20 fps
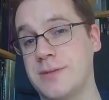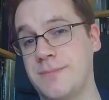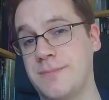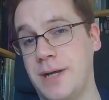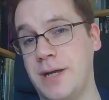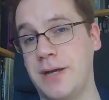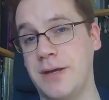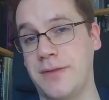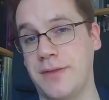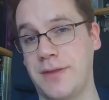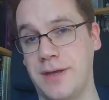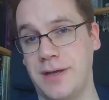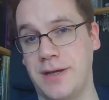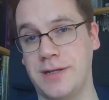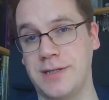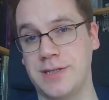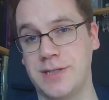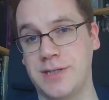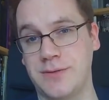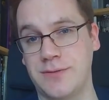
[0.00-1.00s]

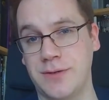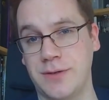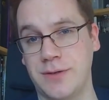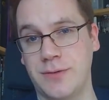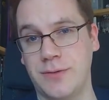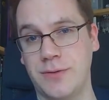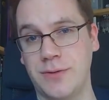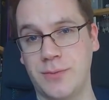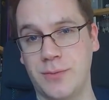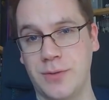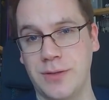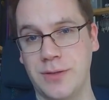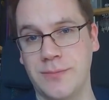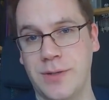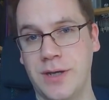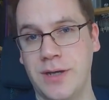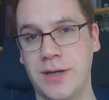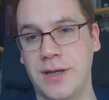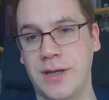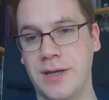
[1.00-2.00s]
Pathcast to record with
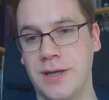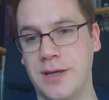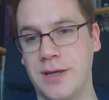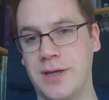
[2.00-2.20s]
my uh,